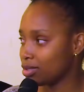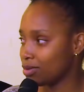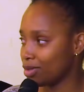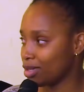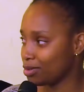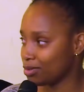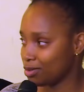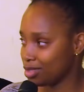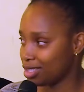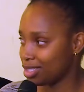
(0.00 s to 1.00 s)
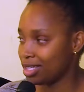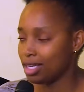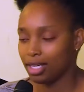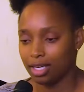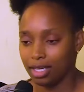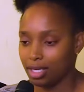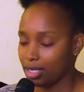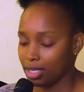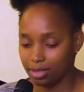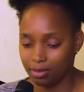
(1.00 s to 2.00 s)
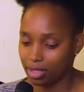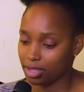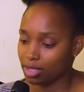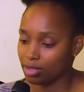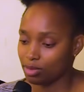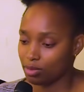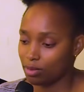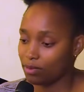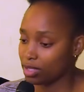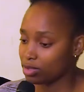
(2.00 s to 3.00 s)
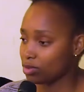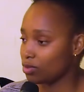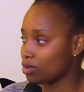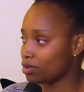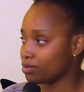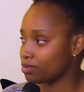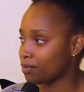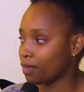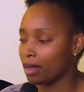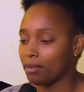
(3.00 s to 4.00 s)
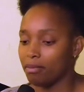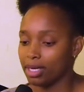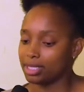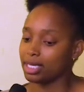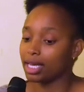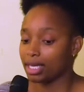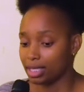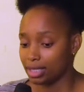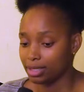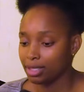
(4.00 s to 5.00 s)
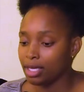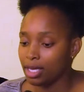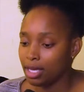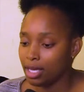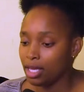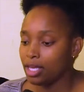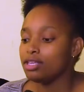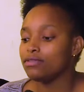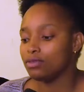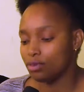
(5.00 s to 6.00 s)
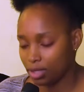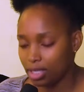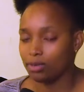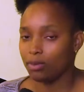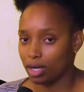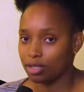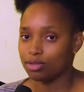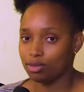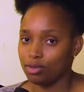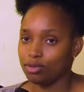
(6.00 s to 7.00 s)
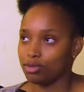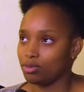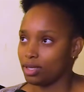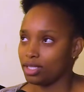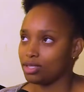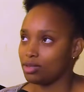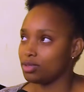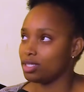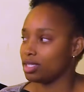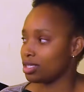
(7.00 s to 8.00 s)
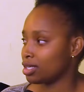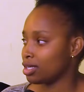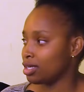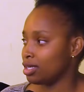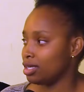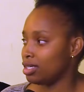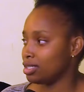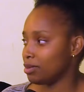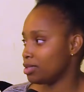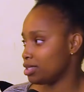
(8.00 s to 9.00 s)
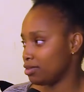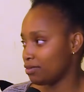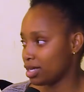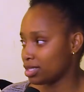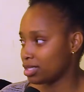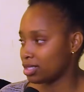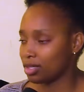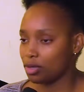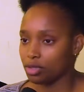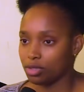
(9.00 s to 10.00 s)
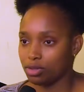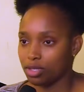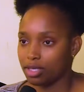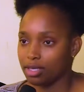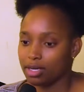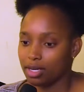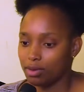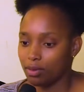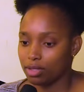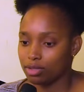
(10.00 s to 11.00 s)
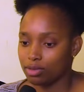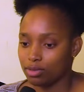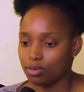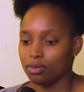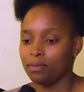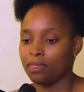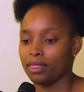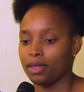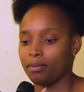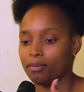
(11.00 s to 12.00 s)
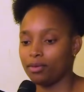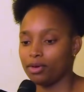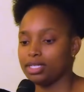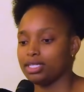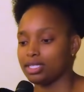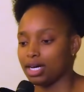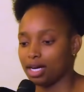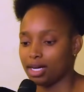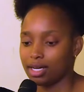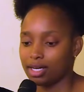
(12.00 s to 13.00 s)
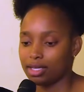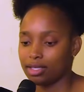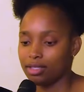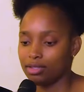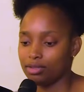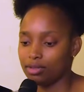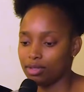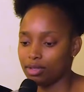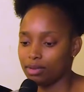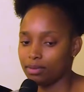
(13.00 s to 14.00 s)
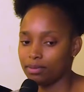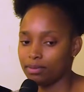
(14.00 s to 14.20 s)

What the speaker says: without food. It doesn't make sense to me, first of all. But secondly, if you really want to lose weight using intermittent fasting, or you really want to monitor your